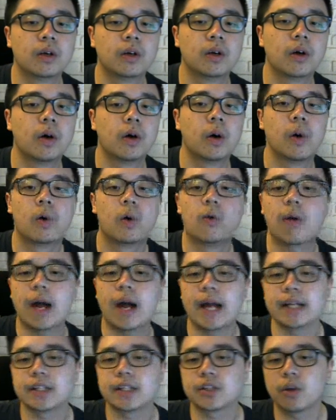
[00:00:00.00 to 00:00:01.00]

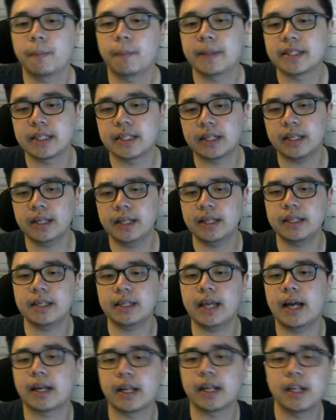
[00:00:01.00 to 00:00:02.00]
Alright, so basically,
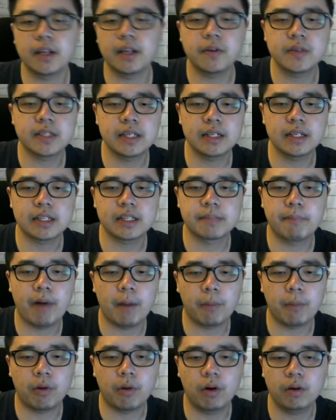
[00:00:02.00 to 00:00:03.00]
yeah, I can let you see this
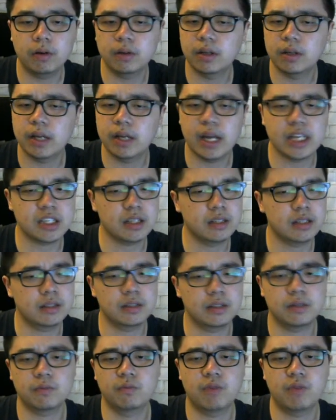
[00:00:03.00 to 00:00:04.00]
Popcorn as
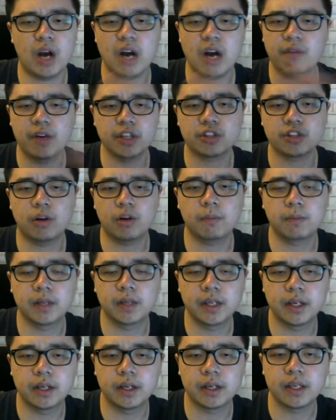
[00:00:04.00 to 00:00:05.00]
very strong
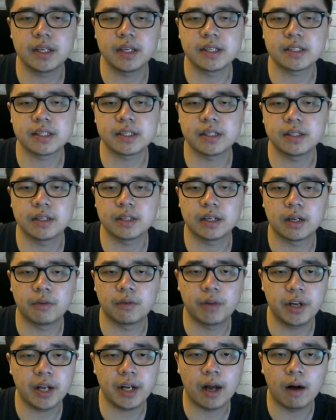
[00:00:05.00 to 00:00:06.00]
player. He is in
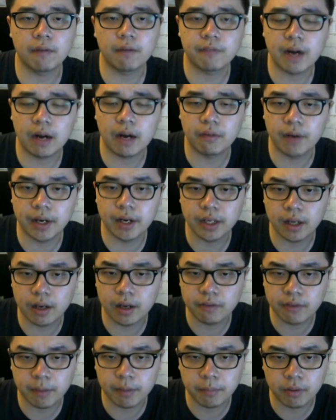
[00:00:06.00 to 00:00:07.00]
Reddit Alpha right now,
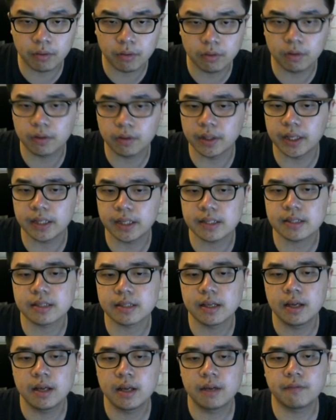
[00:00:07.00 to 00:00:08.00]
if I'm not wrong. Yes,
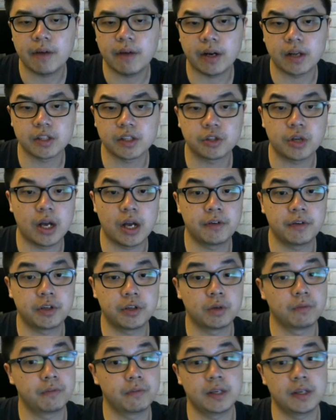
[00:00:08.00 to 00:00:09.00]
5,300
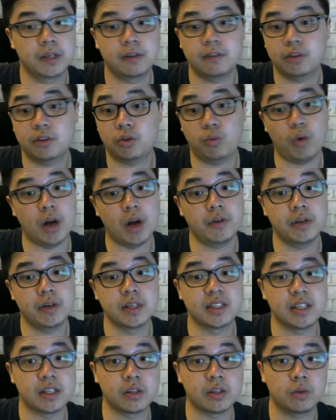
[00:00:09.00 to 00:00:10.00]
trophies,
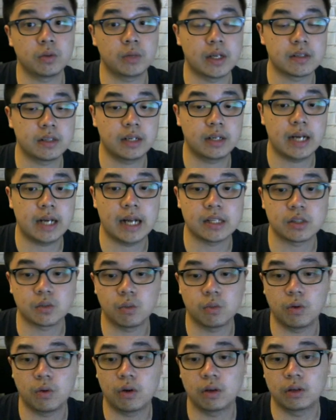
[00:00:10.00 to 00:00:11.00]
262,000 cards
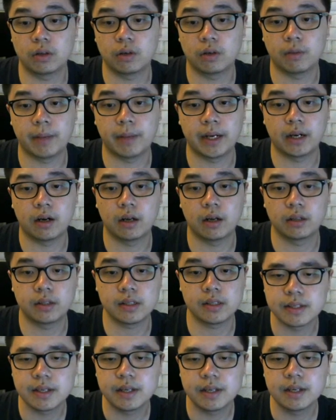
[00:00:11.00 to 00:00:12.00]
won. Oh my god,
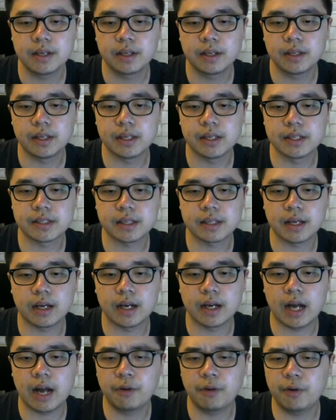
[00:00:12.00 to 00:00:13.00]
this is
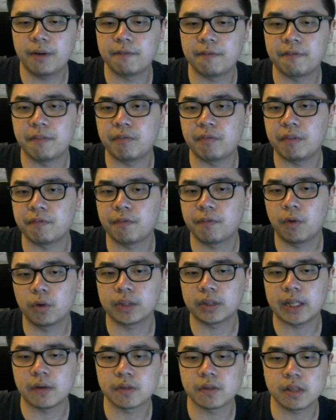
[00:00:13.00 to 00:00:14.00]

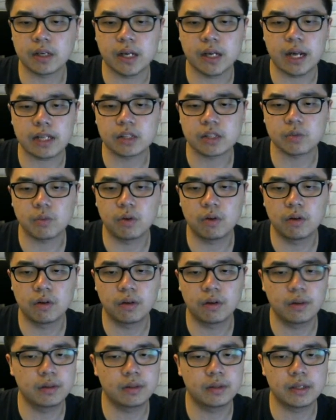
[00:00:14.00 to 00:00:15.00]
154,000 cards
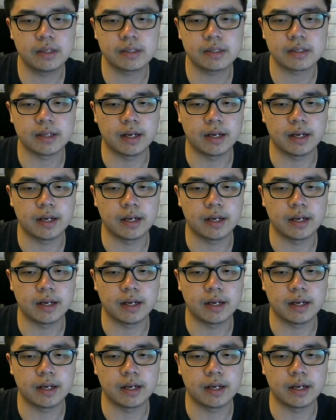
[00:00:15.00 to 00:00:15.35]
won. This